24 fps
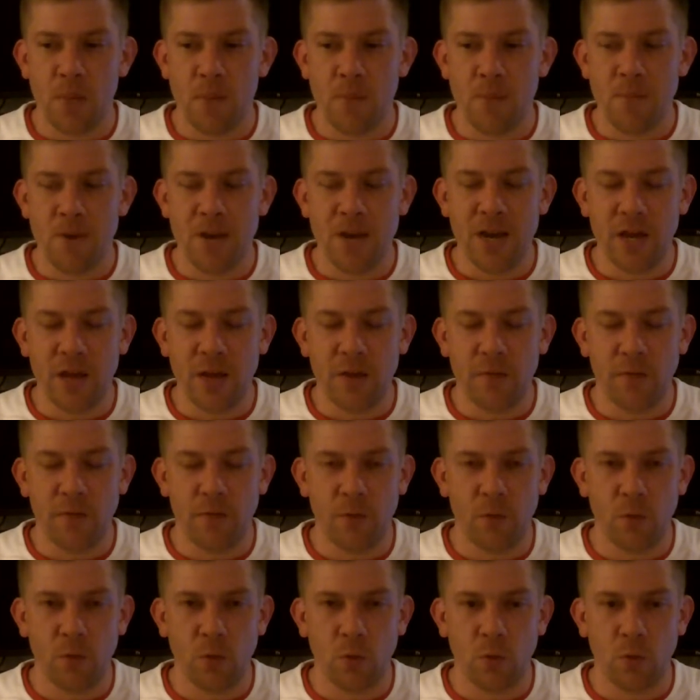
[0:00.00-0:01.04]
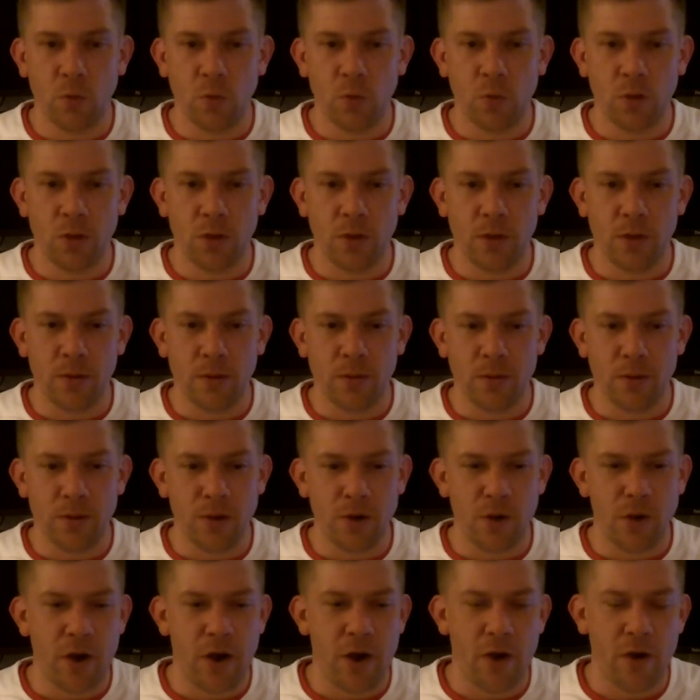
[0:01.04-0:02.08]
meaningful
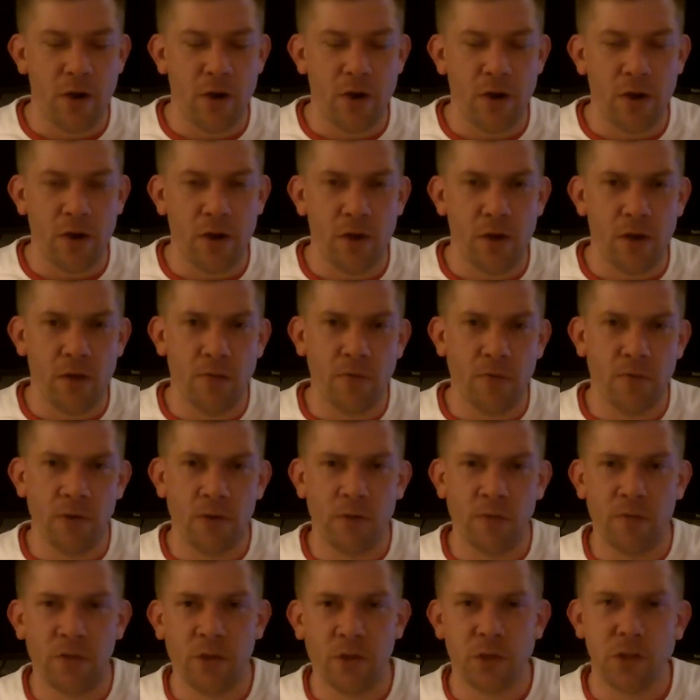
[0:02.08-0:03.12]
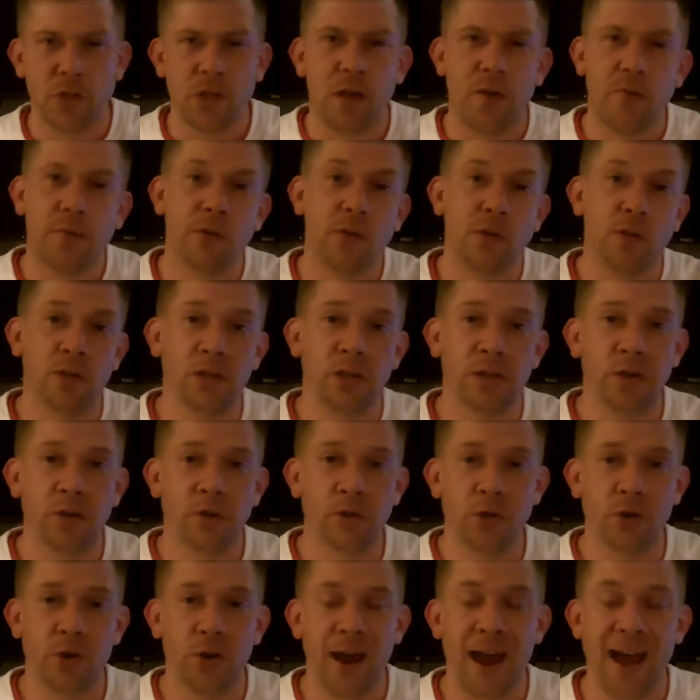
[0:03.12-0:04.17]
area of philosophical
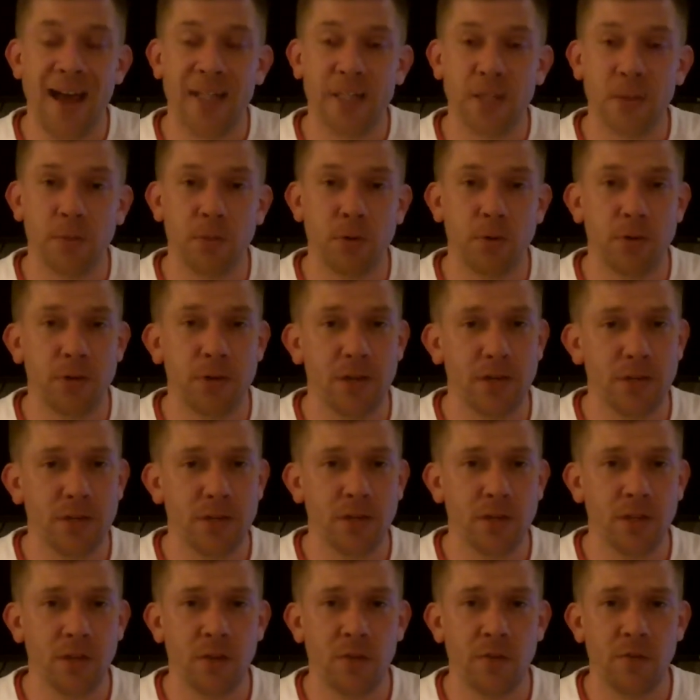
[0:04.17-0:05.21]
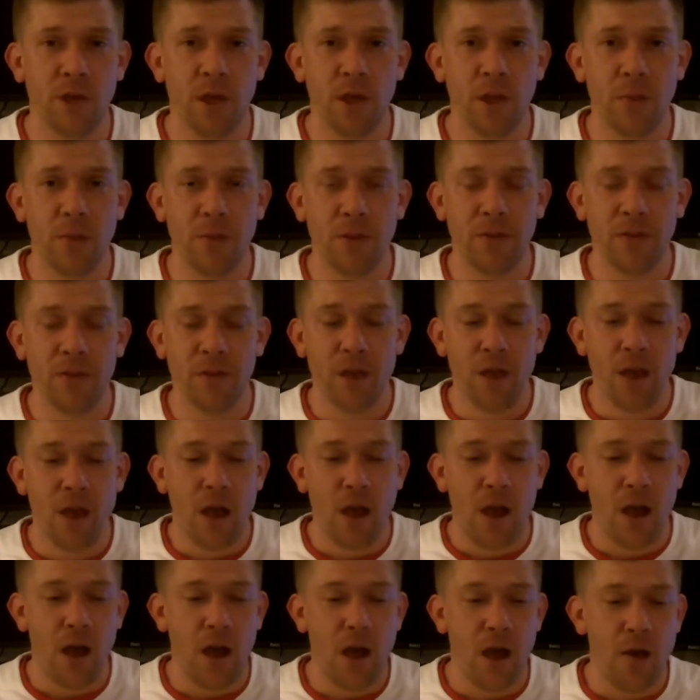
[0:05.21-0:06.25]
literature as it pertains to the development
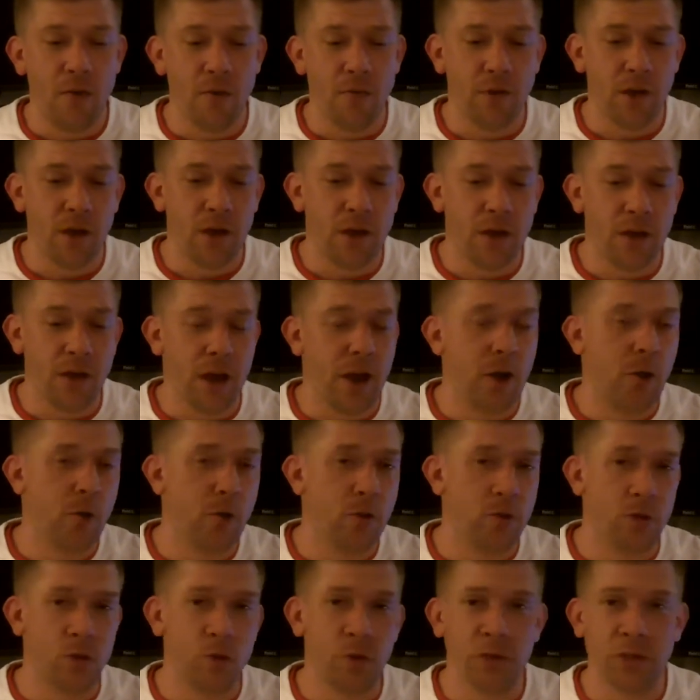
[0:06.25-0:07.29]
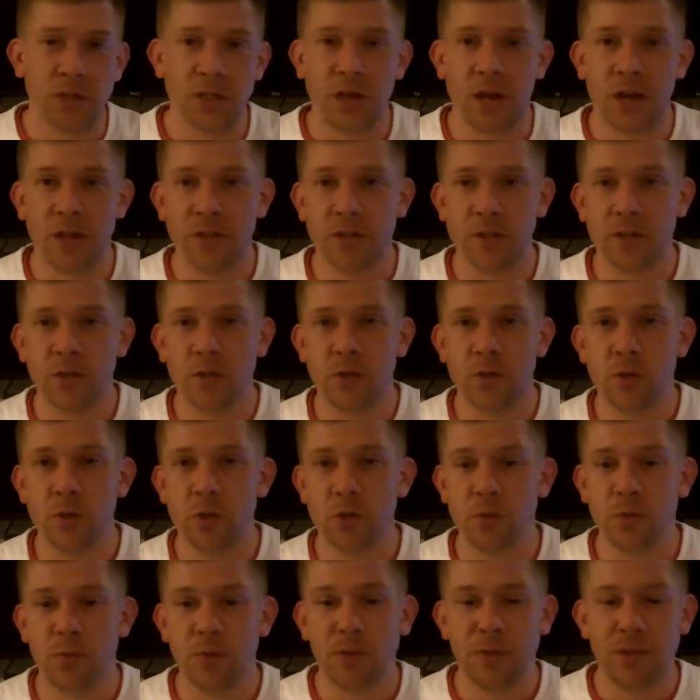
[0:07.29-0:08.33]
of not only the U.S.
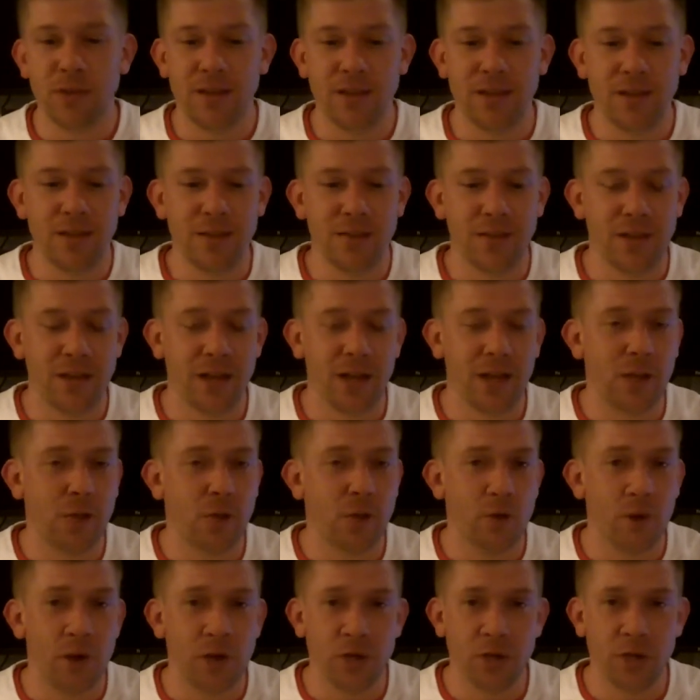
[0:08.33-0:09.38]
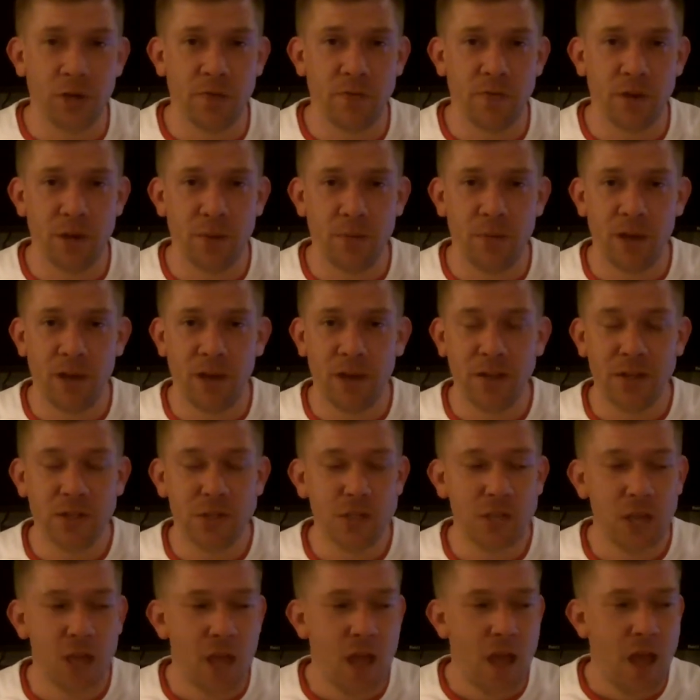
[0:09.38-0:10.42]
Constitution but the Declaration of
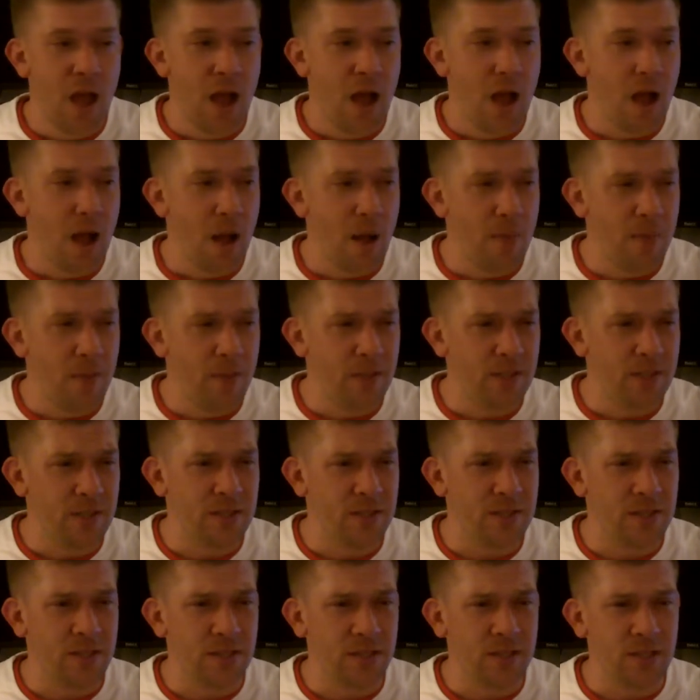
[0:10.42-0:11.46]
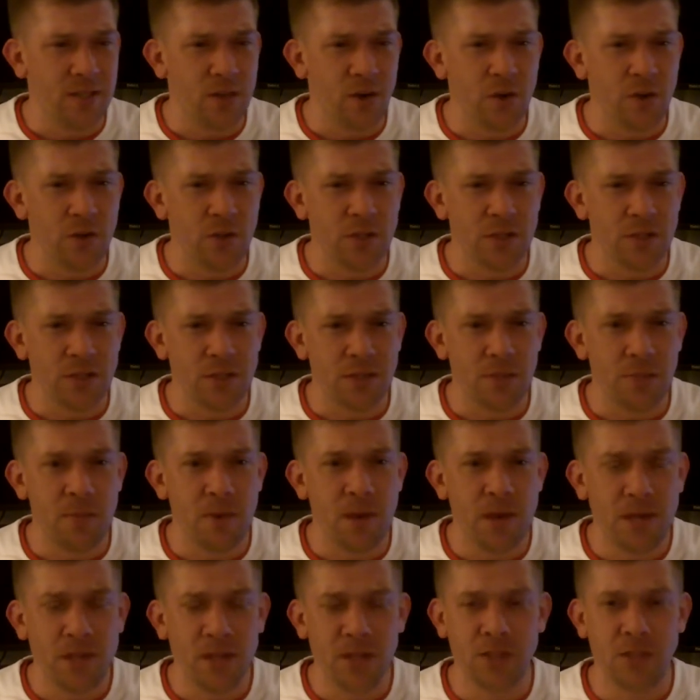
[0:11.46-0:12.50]
Independence. It's
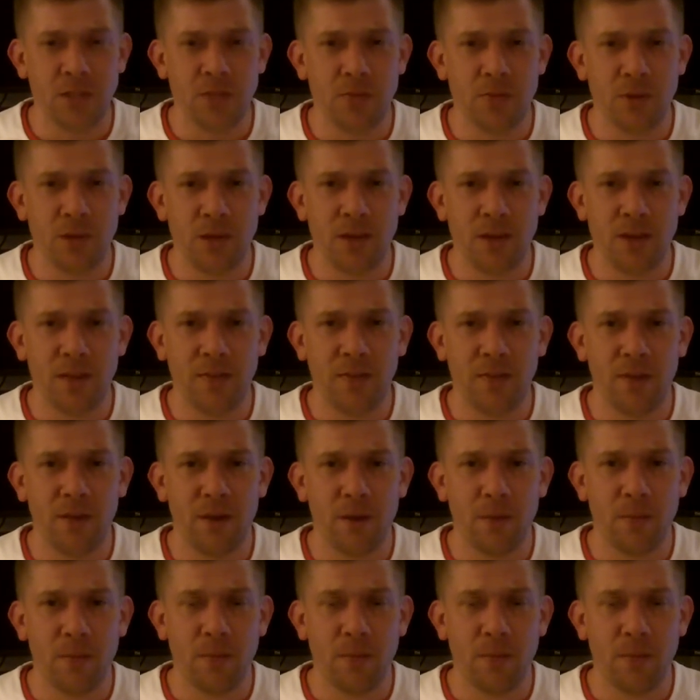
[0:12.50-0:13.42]
amazing to me that